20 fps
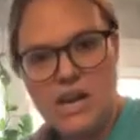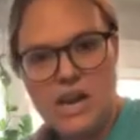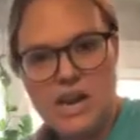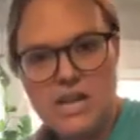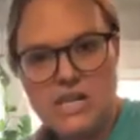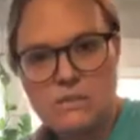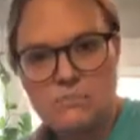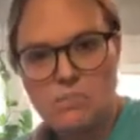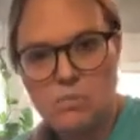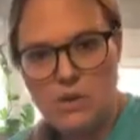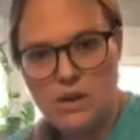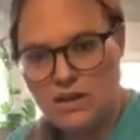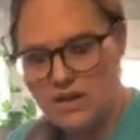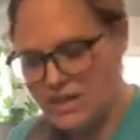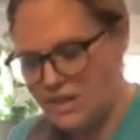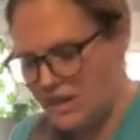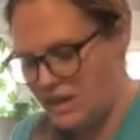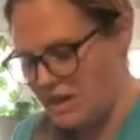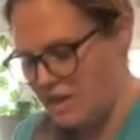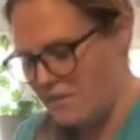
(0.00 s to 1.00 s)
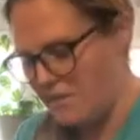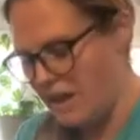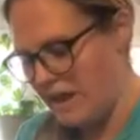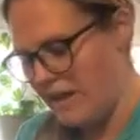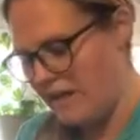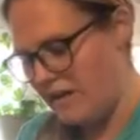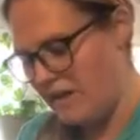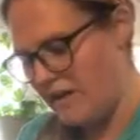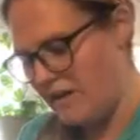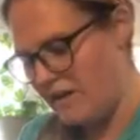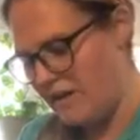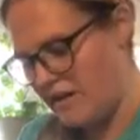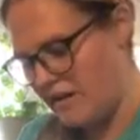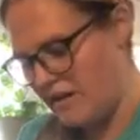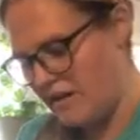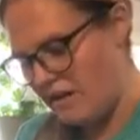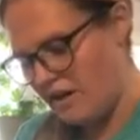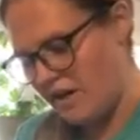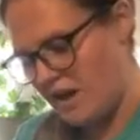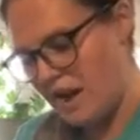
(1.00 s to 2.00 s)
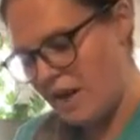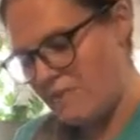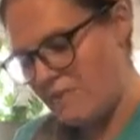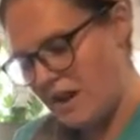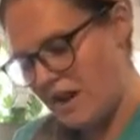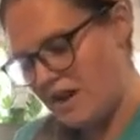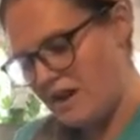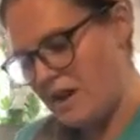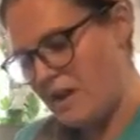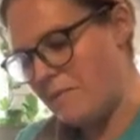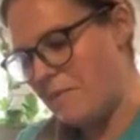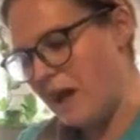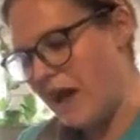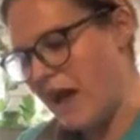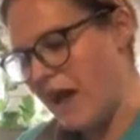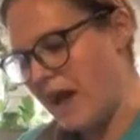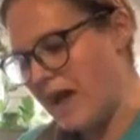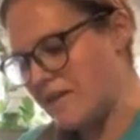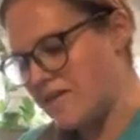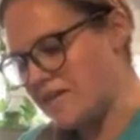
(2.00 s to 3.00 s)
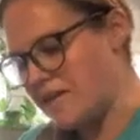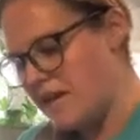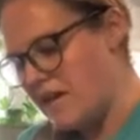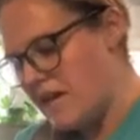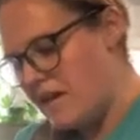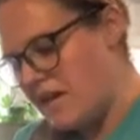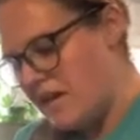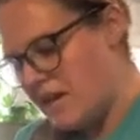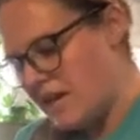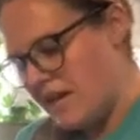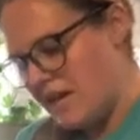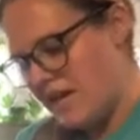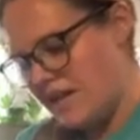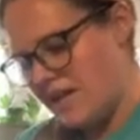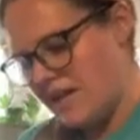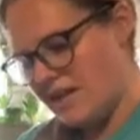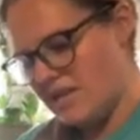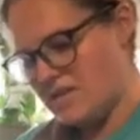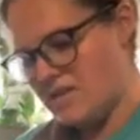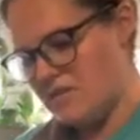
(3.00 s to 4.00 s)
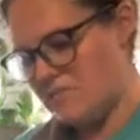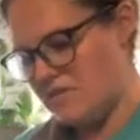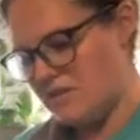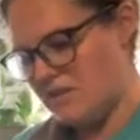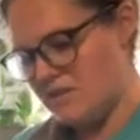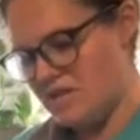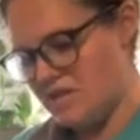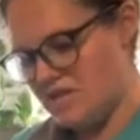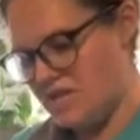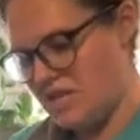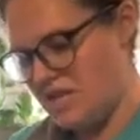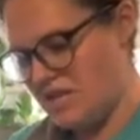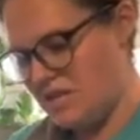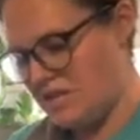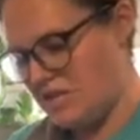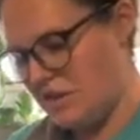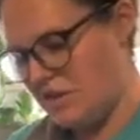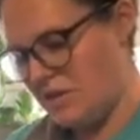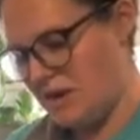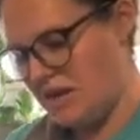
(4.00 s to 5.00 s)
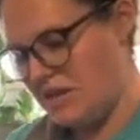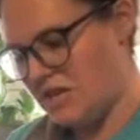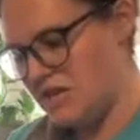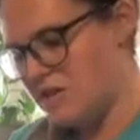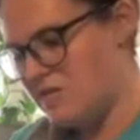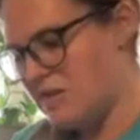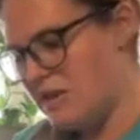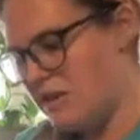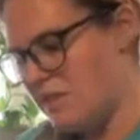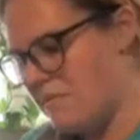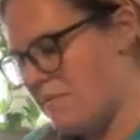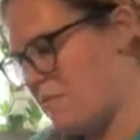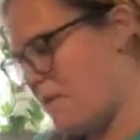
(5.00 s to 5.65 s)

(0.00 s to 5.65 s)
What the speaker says: I just boiled it in a pan, or not pan, in a pot. That to me is just an easier way to do it,